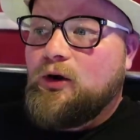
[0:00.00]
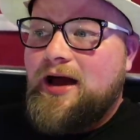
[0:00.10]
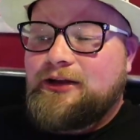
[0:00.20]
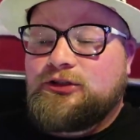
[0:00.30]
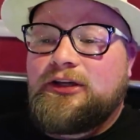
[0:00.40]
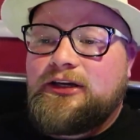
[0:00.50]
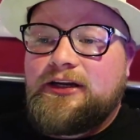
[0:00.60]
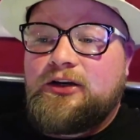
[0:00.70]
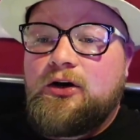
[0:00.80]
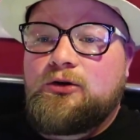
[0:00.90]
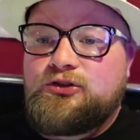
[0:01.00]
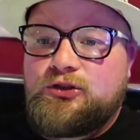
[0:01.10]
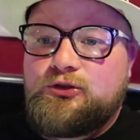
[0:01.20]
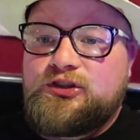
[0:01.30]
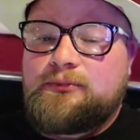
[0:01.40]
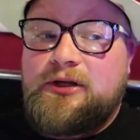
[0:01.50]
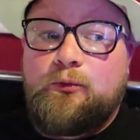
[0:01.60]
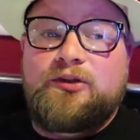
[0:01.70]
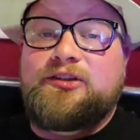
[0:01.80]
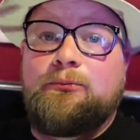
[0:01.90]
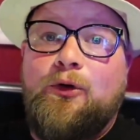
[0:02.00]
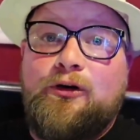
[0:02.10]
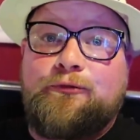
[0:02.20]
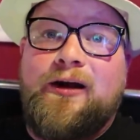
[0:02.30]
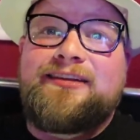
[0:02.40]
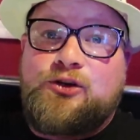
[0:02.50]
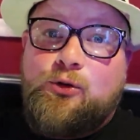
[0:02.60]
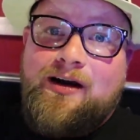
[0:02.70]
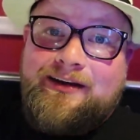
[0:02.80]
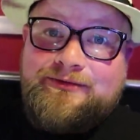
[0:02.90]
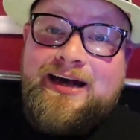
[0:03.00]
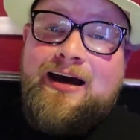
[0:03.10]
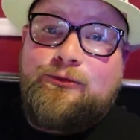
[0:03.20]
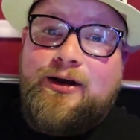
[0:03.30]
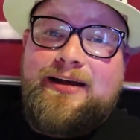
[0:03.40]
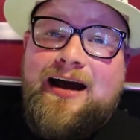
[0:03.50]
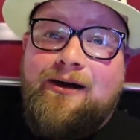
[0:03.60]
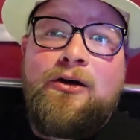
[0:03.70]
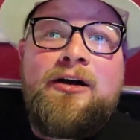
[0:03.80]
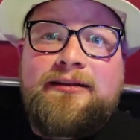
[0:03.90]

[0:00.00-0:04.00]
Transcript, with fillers: we're actually gonna go do something with some more friends who are out of town right now